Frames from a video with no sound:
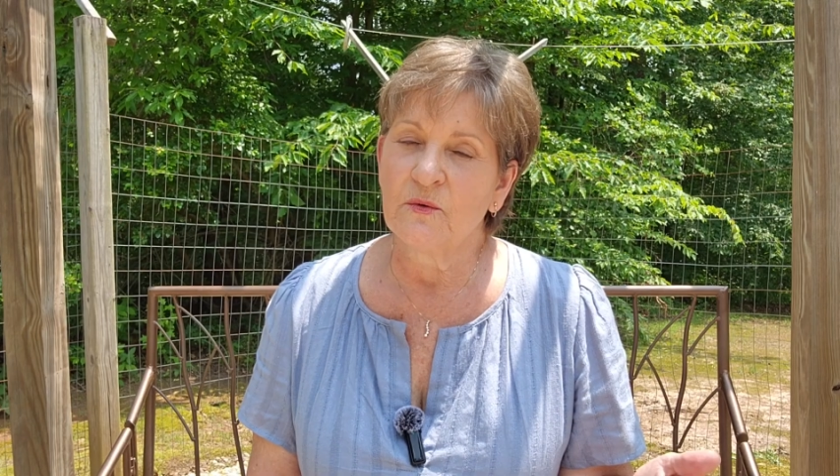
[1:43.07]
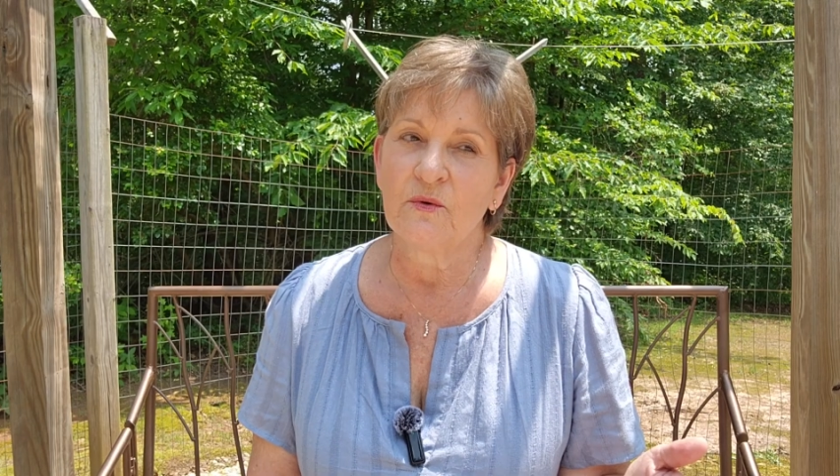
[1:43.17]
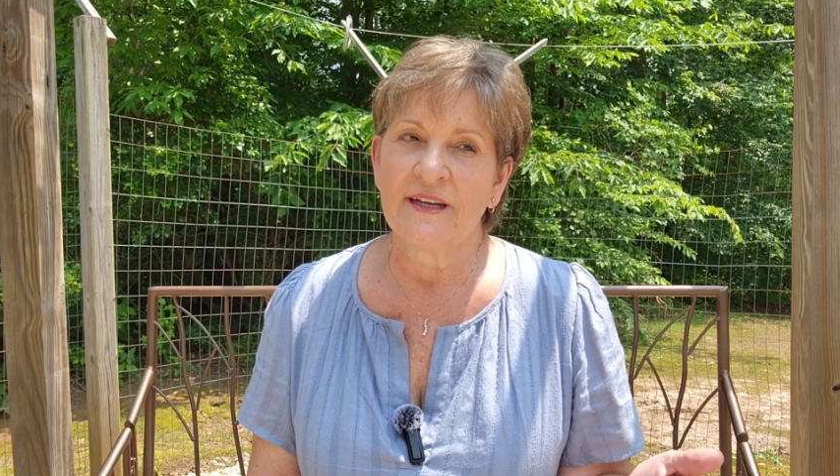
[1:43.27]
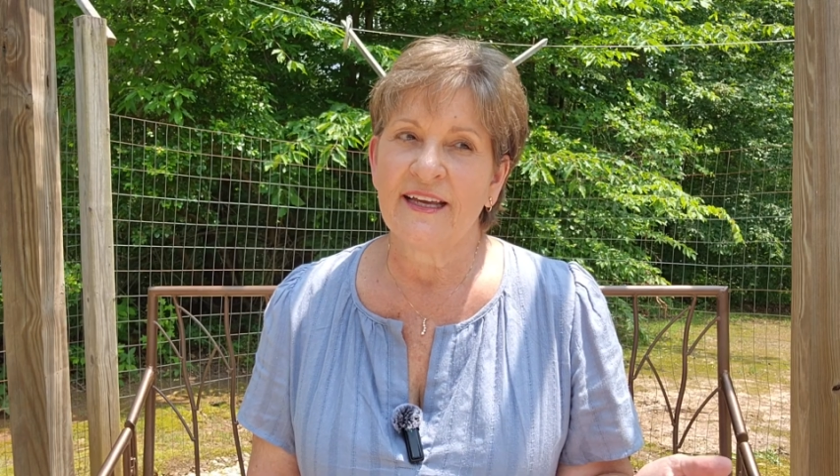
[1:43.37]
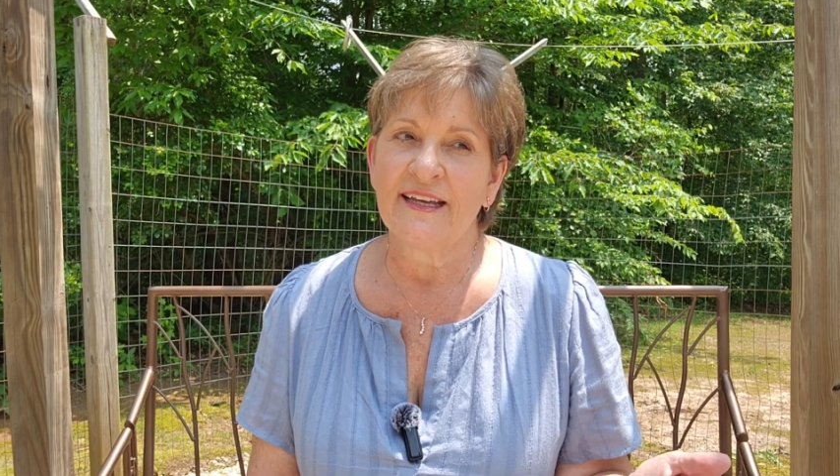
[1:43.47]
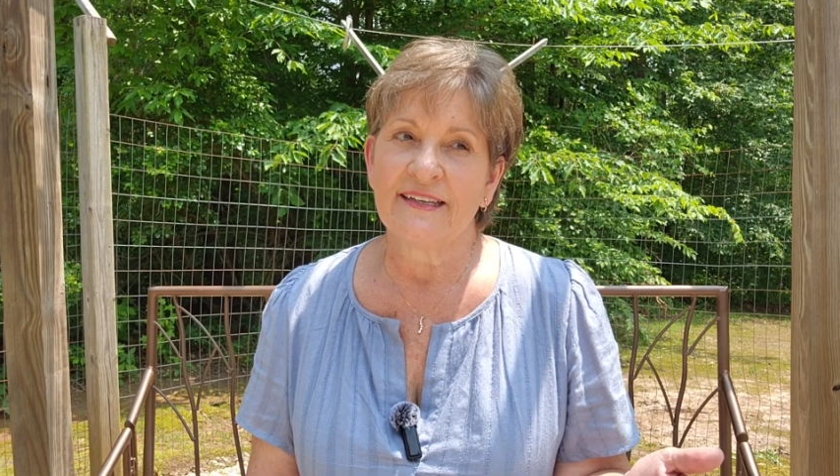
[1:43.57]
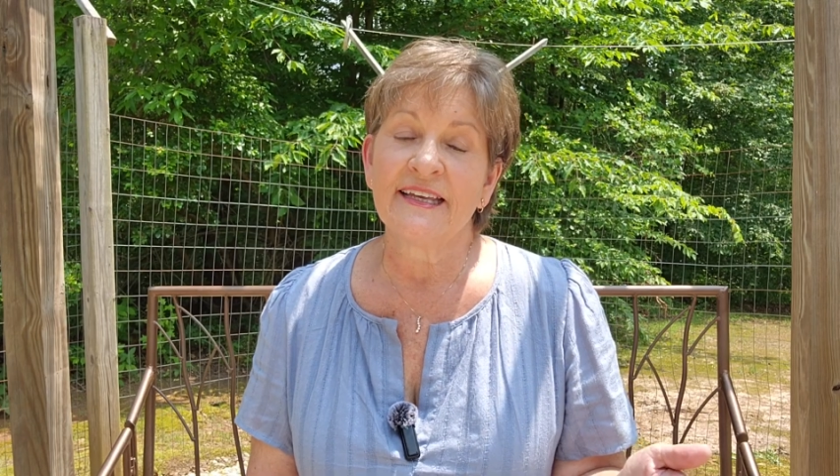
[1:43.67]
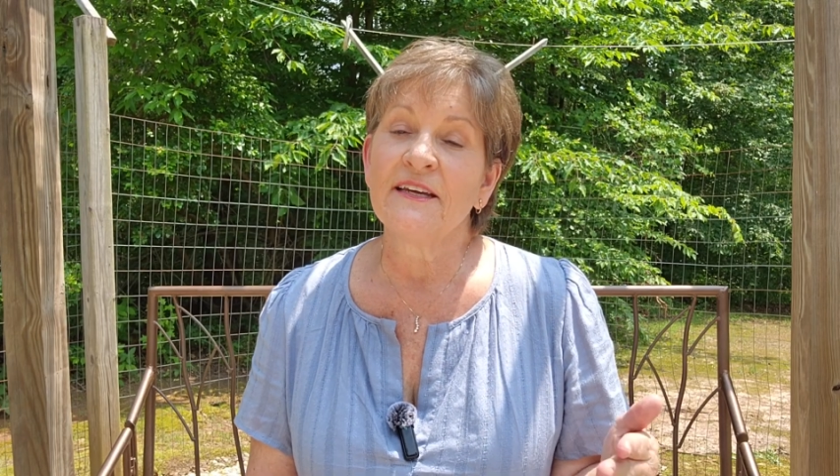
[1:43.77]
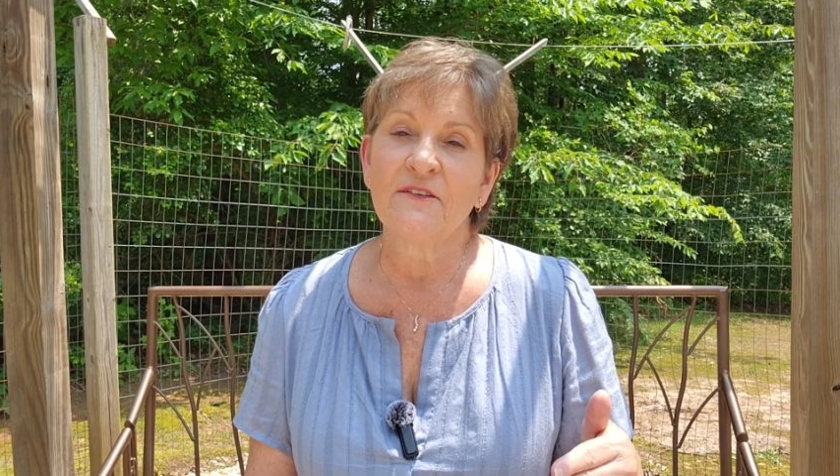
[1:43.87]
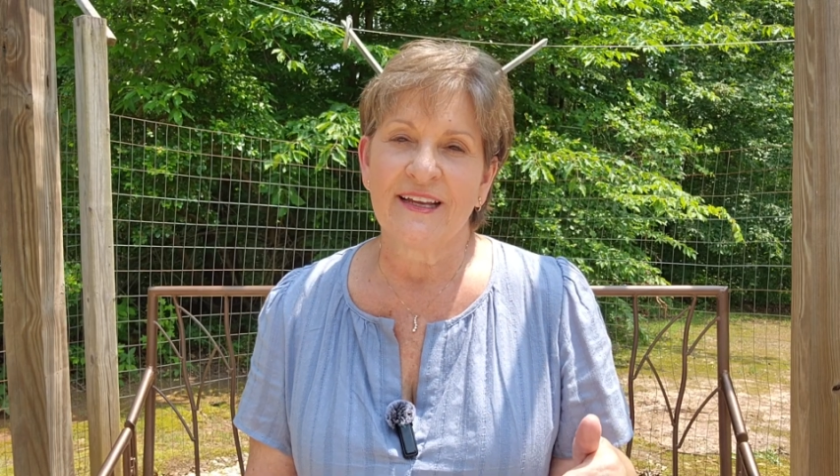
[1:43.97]
When
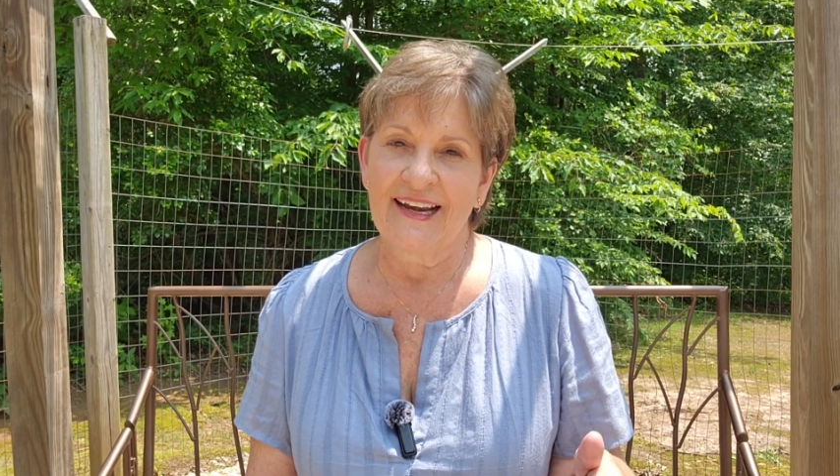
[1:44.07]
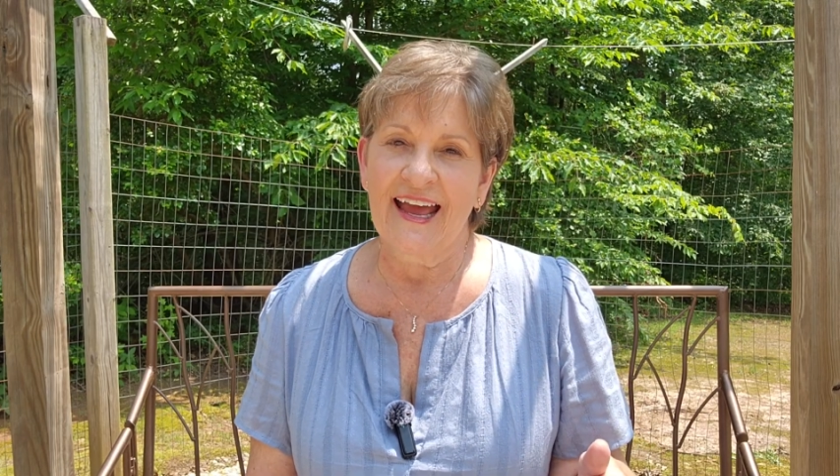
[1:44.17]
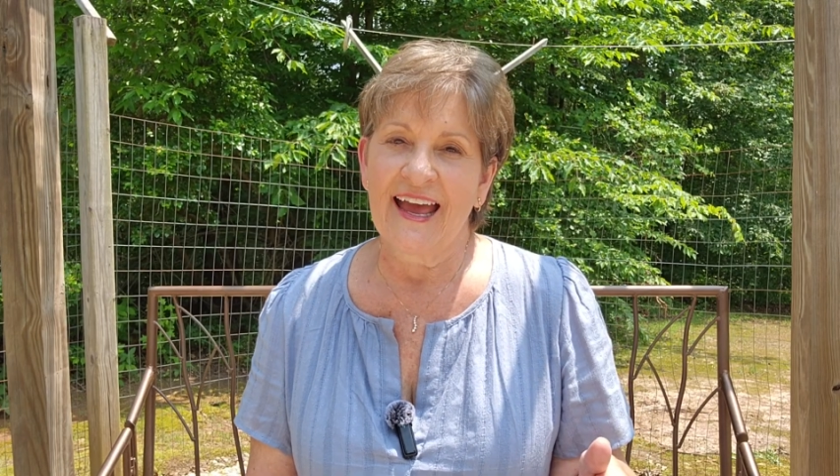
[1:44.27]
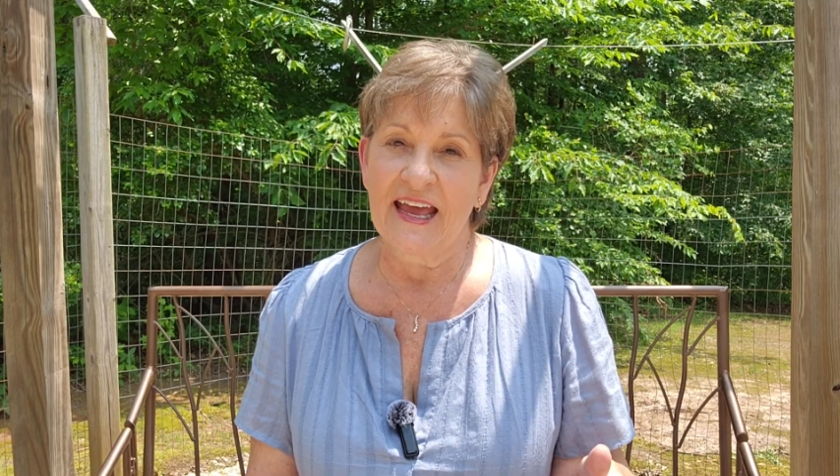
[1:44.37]
Leonard and I